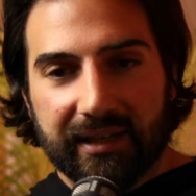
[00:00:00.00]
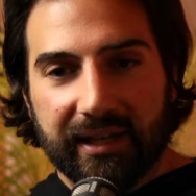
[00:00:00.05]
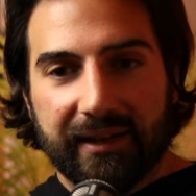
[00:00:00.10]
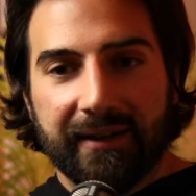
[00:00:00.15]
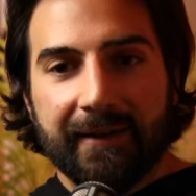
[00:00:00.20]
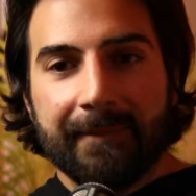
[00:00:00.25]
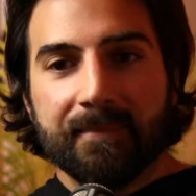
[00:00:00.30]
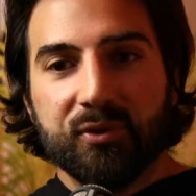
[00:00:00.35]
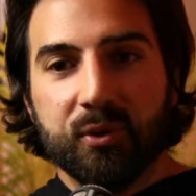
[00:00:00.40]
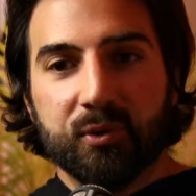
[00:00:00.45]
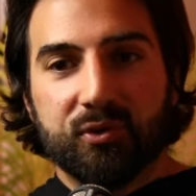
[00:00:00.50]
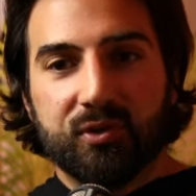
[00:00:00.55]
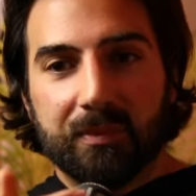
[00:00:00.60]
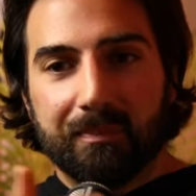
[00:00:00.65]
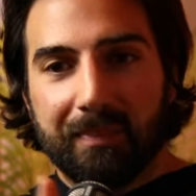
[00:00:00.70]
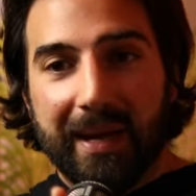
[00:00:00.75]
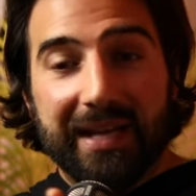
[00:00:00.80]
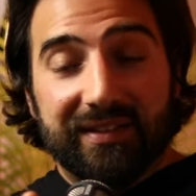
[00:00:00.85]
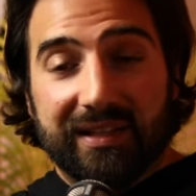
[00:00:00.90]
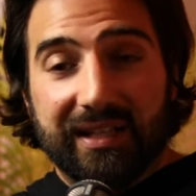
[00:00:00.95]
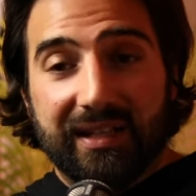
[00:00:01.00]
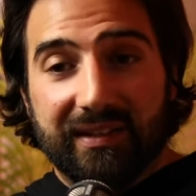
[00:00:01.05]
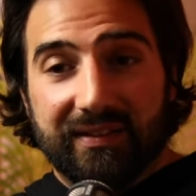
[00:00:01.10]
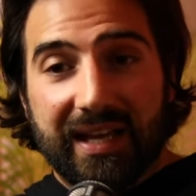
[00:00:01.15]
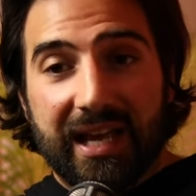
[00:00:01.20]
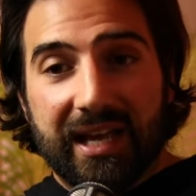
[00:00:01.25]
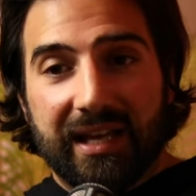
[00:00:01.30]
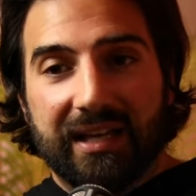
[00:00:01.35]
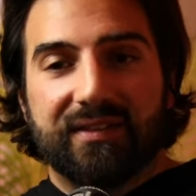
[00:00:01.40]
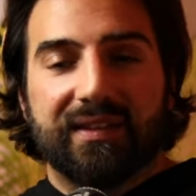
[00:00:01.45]
Like you basically he's
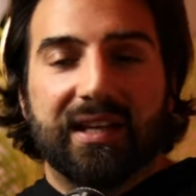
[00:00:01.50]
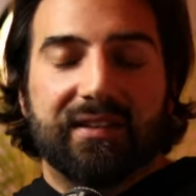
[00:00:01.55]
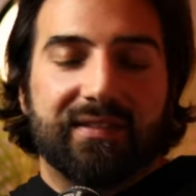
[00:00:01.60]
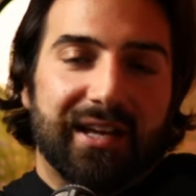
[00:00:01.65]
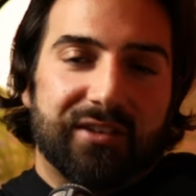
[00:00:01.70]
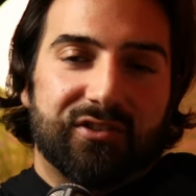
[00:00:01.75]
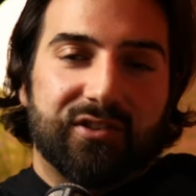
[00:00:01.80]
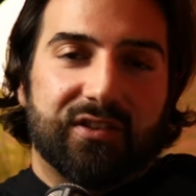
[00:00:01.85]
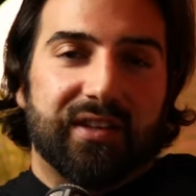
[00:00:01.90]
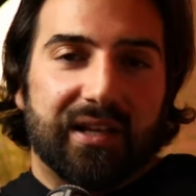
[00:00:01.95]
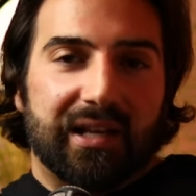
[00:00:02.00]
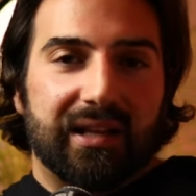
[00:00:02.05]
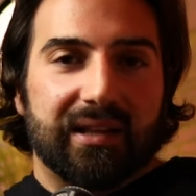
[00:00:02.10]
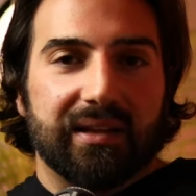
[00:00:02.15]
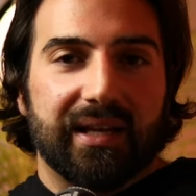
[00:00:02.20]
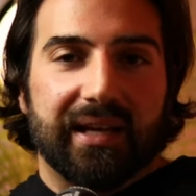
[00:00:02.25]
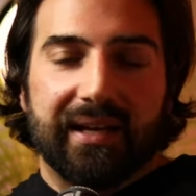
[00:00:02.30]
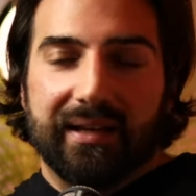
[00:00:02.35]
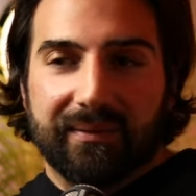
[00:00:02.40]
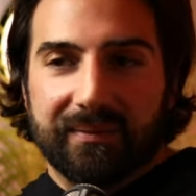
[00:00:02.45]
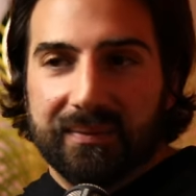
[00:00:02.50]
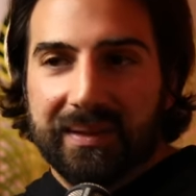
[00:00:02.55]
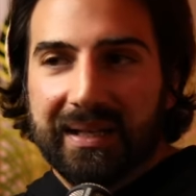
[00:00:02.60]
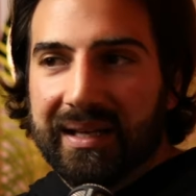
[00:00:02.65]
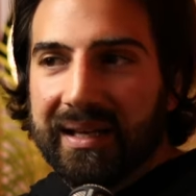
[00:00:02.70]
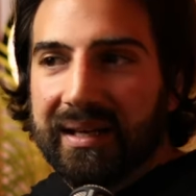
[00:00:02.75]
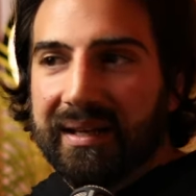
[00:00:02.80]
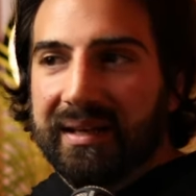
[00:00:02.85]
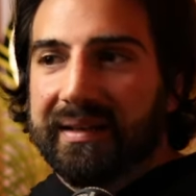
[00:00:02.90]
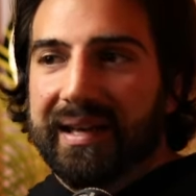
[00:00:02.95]
saying he's, it's not just a, like a
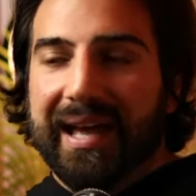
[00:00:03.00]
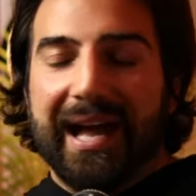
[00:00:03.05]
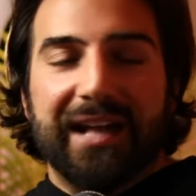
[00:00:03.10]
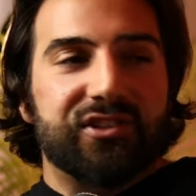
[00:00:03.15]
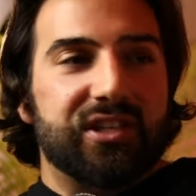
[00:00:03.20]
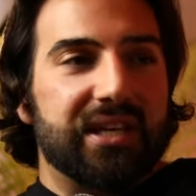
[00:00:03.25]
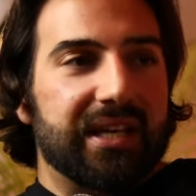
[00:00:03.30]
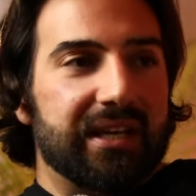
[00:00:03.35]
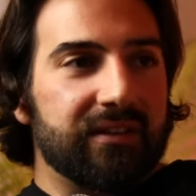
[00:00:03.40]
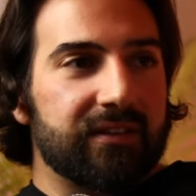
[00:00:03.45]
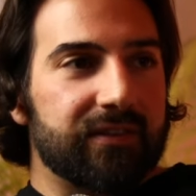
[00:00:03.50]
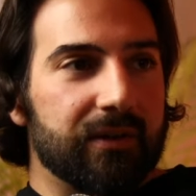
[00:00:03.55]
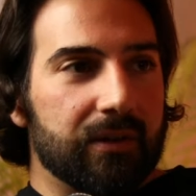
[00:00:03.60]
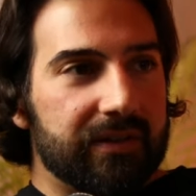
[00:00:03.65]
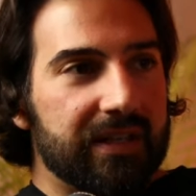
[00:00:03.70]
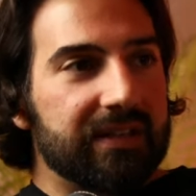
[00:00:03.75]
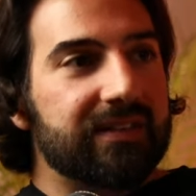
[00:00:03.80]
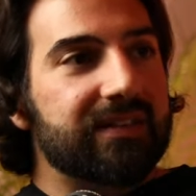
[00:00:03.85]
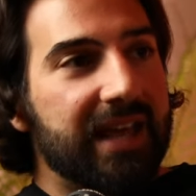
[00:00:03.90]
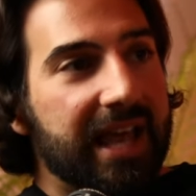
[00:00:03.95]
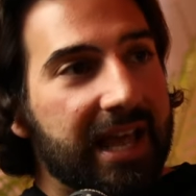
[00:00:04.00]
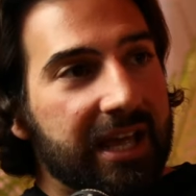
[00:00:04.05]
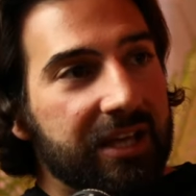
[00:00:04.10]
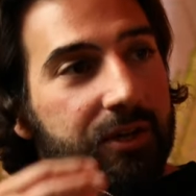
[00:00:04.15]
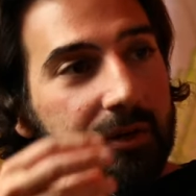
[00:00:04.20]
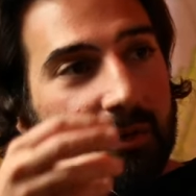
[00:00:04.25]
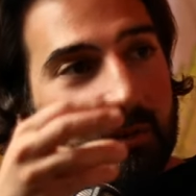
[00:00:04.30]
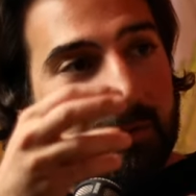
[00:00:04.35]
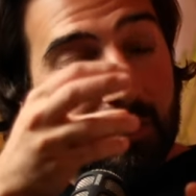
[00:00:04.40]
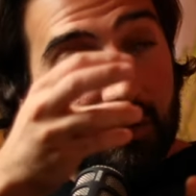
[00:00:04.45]
catchy insult. He's saying
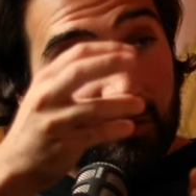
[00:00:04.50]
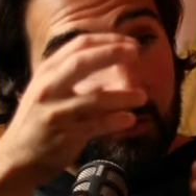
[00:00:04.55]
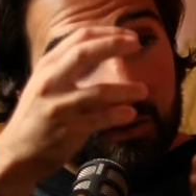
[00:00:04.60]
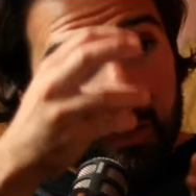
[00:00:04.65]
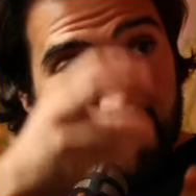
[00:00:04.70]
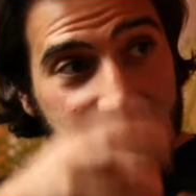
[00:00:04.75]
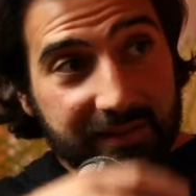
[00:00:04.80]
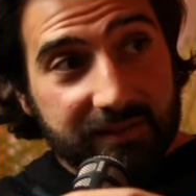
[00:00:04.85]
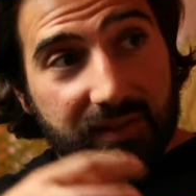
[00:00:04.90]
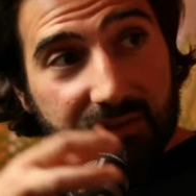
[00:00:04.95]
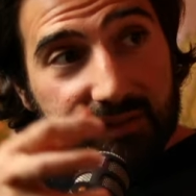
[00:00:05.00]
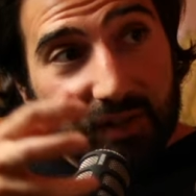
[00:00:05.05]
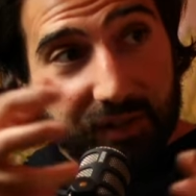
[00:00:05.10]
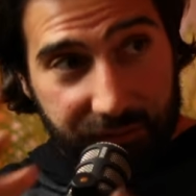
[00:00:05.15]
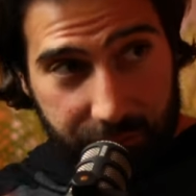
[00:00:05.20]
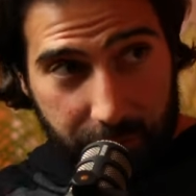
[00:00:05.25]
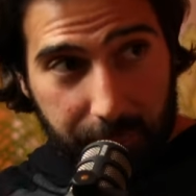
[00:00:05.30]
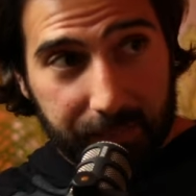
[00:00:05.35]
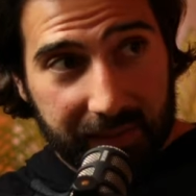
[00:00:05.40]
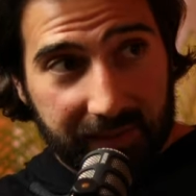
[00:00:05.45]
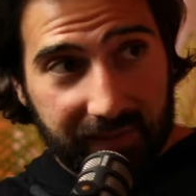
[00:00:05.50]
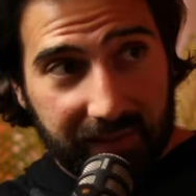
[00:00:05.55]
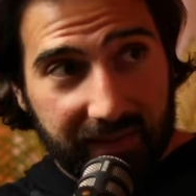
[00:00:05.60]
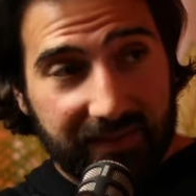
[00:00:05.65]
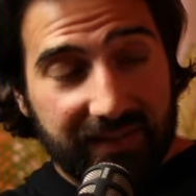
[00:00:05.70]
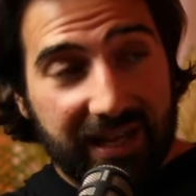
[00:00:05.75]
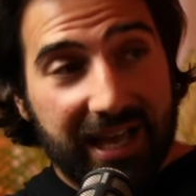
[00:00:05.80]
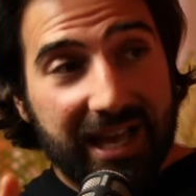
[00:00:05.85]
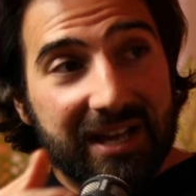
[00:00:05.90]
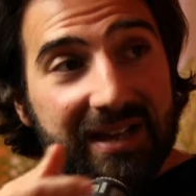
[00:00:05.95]
you're, you're sons of the serpent. He's
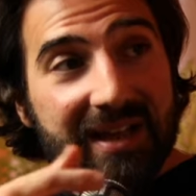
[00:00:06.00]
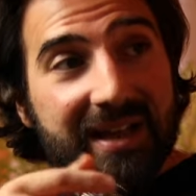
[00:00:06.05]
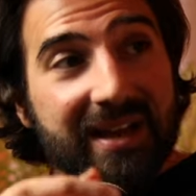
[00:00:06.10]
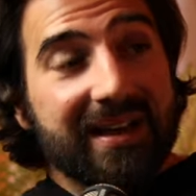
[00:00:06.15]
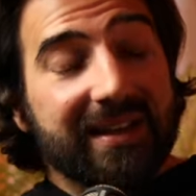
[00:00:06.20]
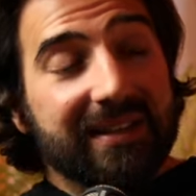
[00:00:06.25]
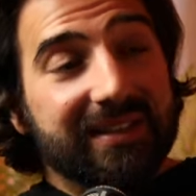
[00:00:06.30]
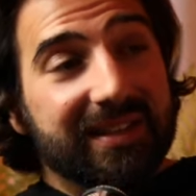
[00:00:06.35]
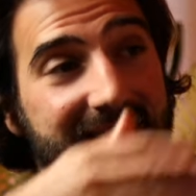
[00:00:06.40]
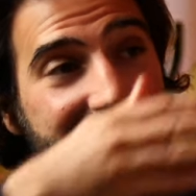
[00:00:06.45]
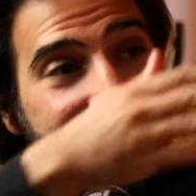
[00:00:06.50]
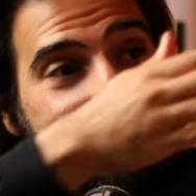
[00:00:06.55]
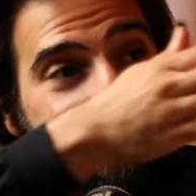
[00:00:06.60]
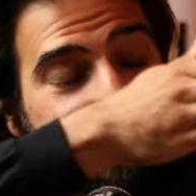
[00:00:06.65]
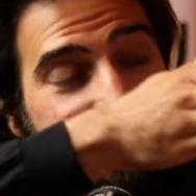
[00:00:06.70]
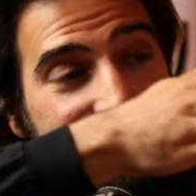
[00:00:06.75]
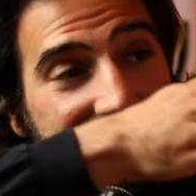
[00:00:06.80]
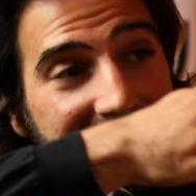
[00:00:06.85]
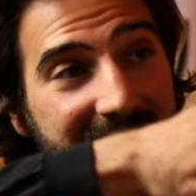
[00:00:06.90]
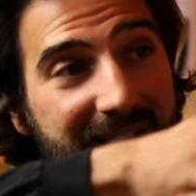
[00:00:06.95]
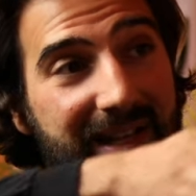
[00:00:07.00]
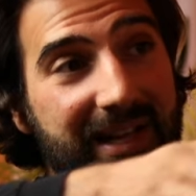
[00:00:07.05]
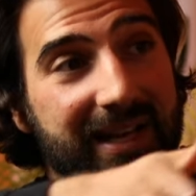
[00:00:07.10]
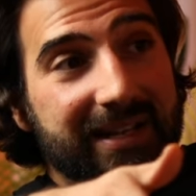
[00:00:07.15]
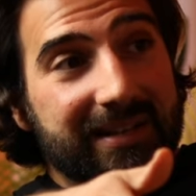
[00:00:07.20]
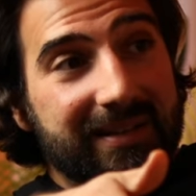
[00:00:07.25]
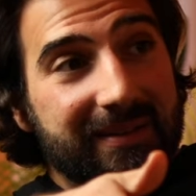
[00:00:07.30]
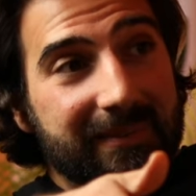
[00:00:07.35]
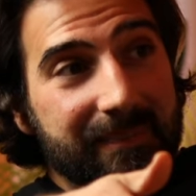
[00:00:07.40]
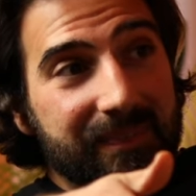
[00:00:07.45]
saying that the seed
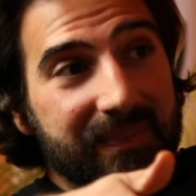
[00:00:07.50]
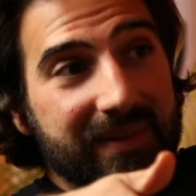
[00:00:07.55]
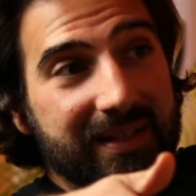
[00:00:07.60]
line